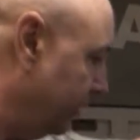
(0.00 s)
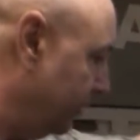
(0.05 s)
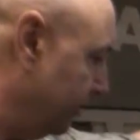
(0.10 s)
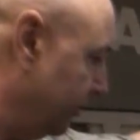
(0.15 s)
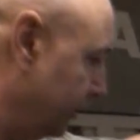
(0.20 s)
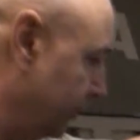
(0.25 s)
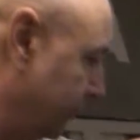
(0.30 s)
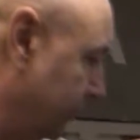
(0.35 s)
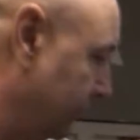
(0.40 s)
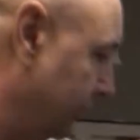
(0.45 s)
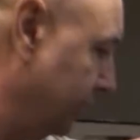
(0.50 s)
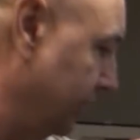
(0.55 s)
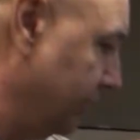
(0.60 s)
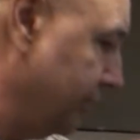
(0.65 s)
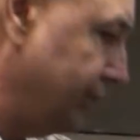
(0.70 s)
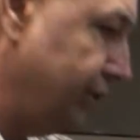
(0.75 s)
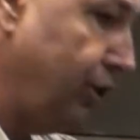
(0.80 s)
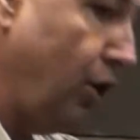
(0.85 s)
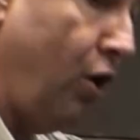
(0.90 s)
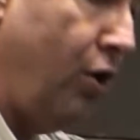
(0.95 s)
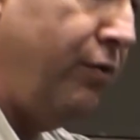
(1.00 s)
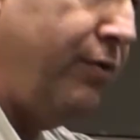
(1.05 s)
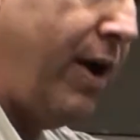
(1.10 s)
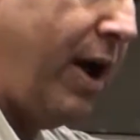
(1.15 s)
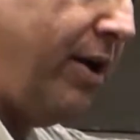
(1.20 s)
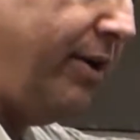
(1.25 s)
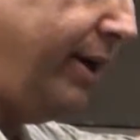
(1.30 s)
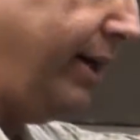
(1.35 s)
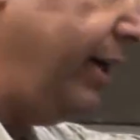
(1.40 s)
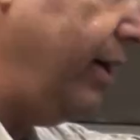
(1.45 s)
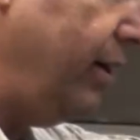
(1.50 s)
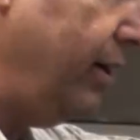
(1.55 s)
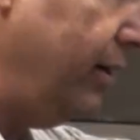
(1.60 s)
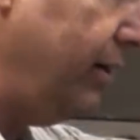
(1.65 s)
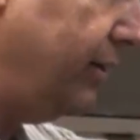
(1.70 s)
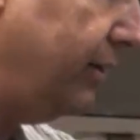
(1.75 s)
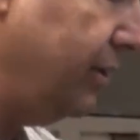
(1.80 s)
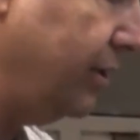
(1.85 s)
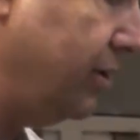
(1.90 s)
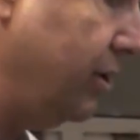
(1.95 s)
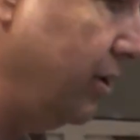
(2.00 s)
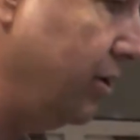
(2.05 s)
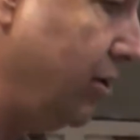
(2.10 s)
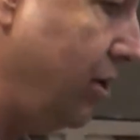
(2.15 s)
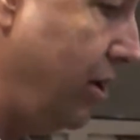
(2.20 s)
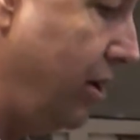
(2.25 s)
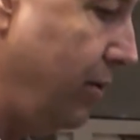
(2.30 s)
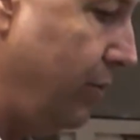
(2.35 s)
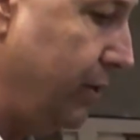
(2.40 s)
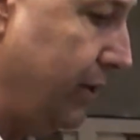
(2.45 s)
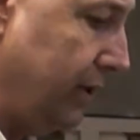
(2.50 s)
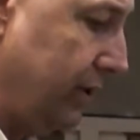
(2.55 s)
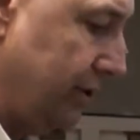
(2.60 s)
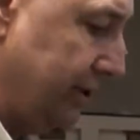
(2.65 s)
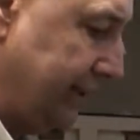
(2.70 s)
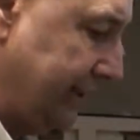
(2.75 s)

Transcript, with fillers: your little stove out here to cook on with a little